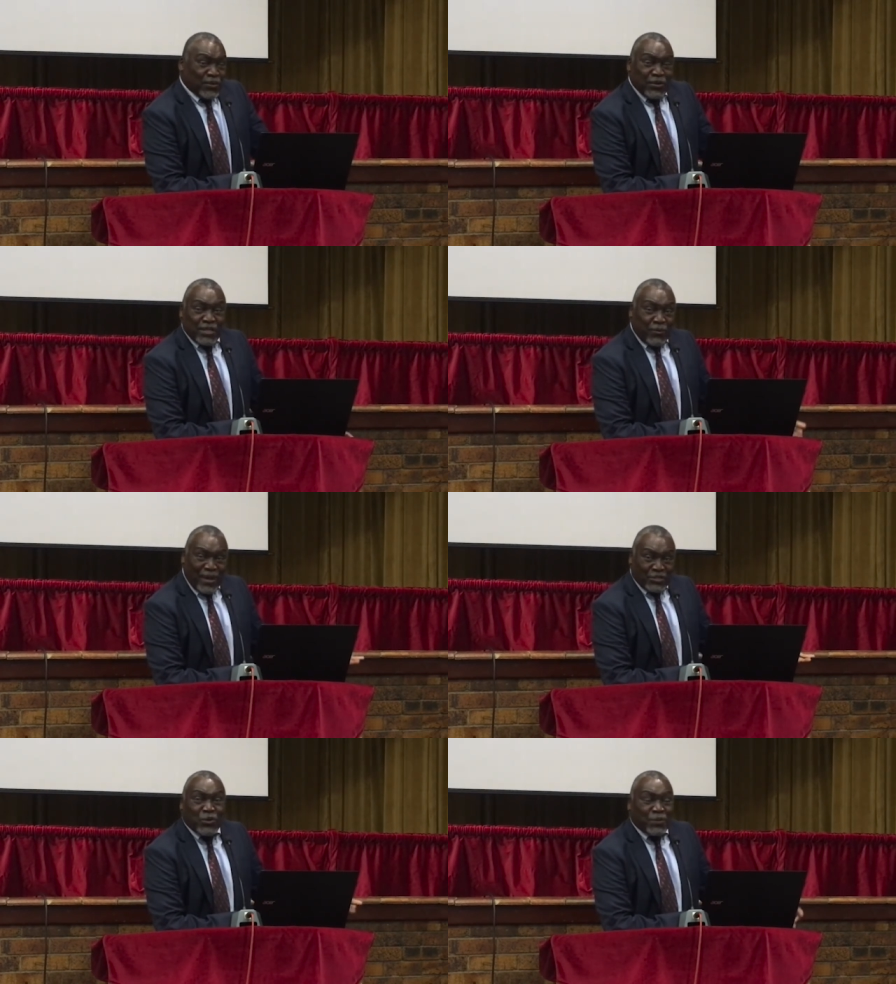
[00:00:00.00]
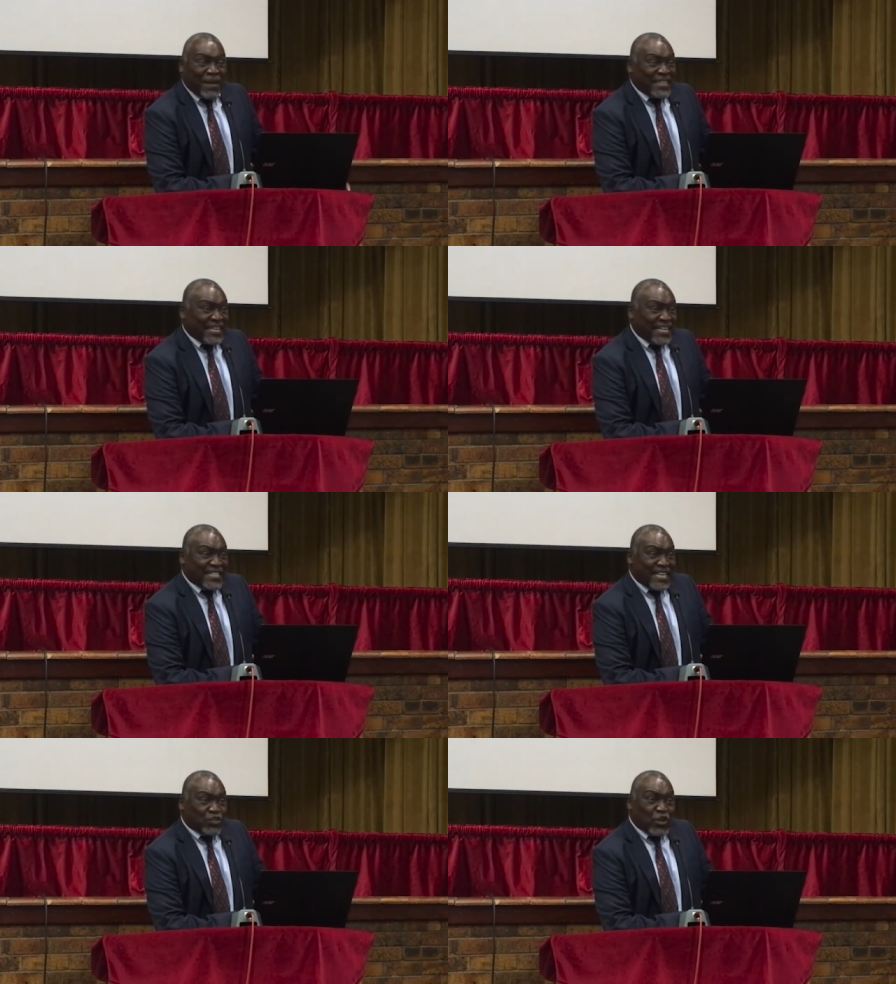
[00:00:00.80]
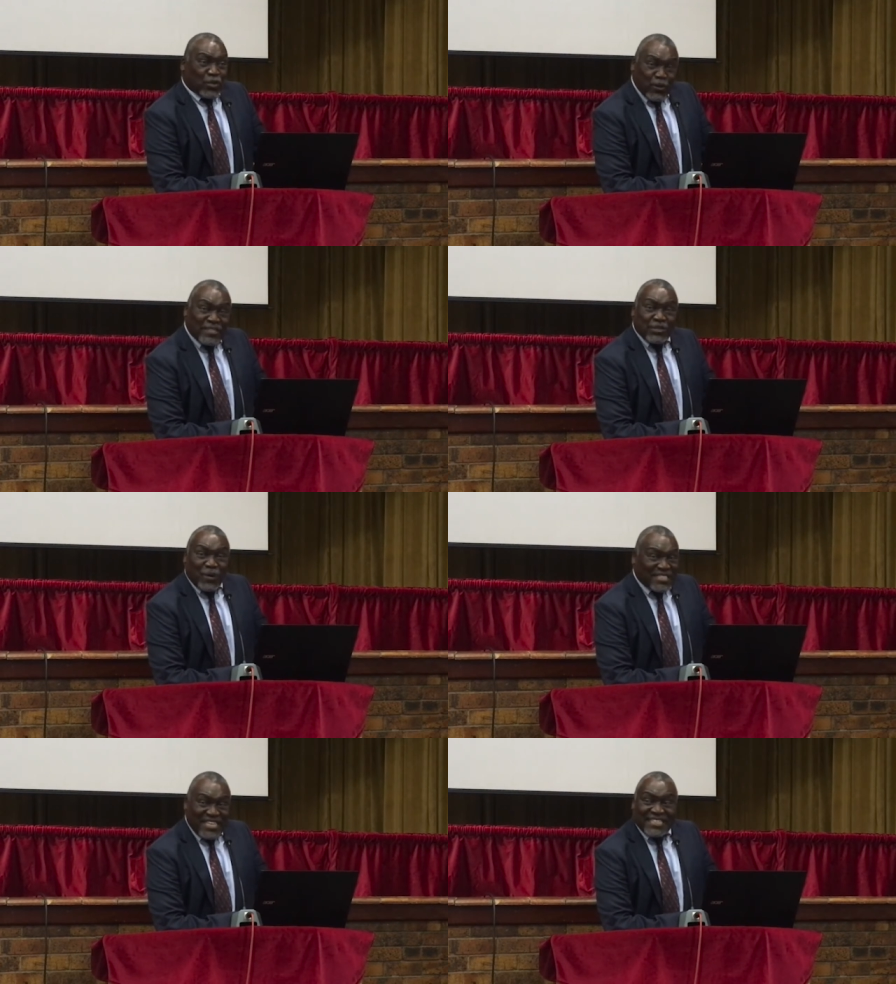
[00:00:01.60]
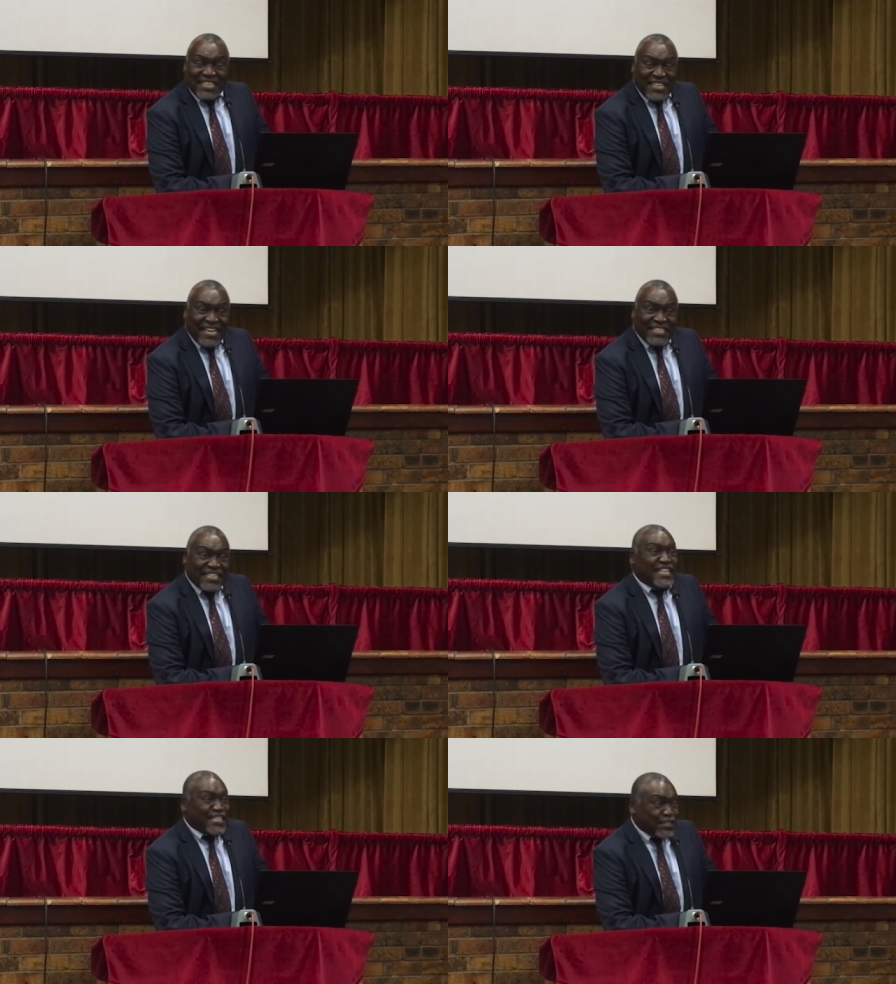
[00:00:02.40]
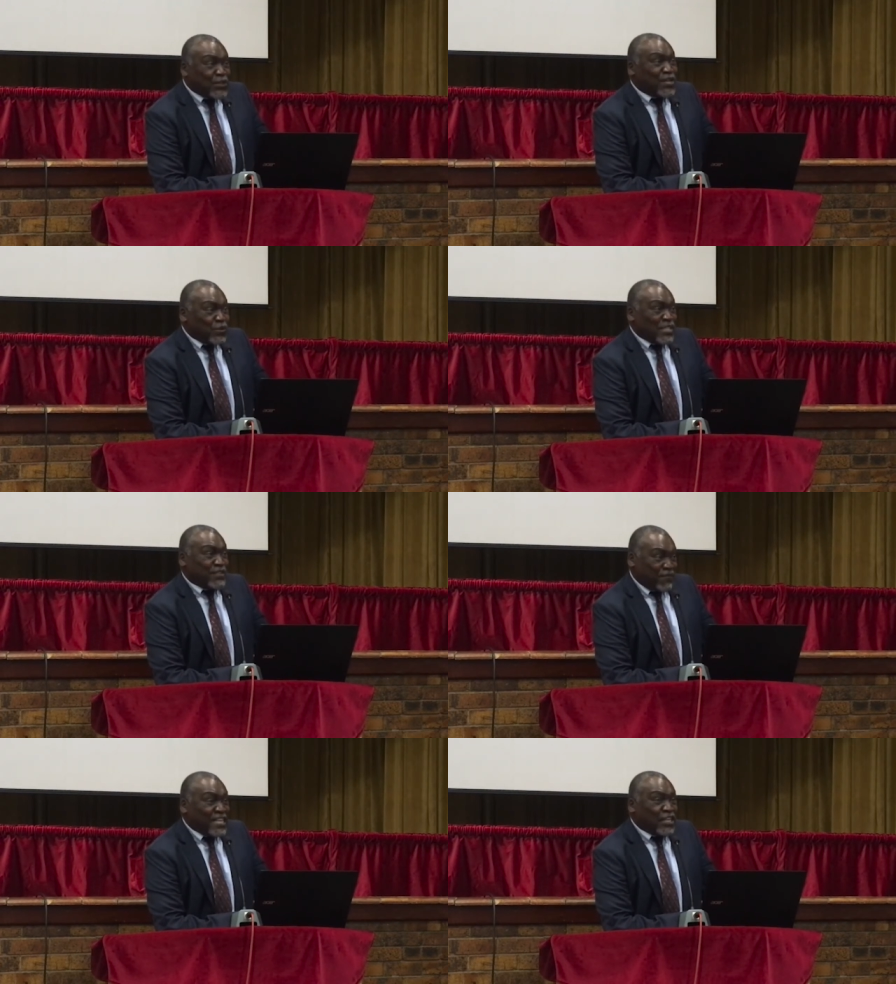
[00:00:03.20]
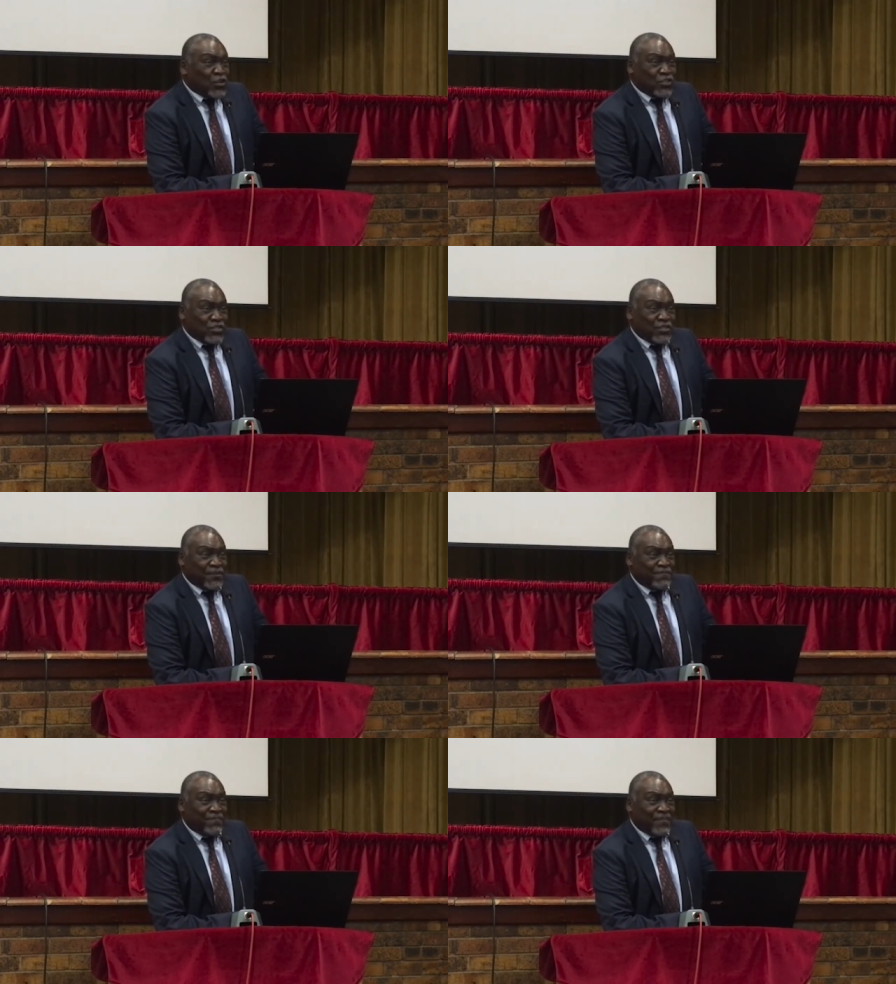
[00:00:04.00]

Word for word: you know, we are told by the writer that God looked at what He had created and He saw it was very good.